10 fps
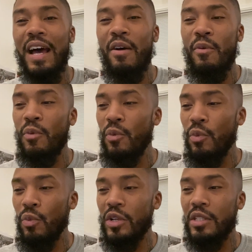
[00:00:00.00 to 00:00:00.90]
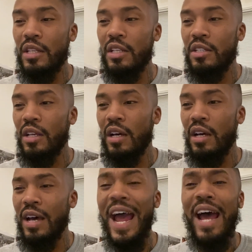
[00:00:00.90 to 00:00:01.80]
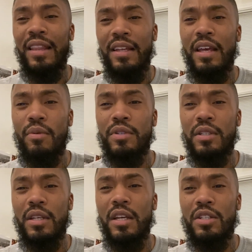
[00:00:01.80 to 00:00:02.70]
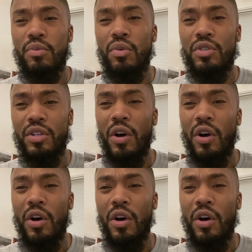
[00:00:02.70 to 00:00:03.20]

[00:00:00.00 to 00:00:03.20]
I went to this alley that was geared towards the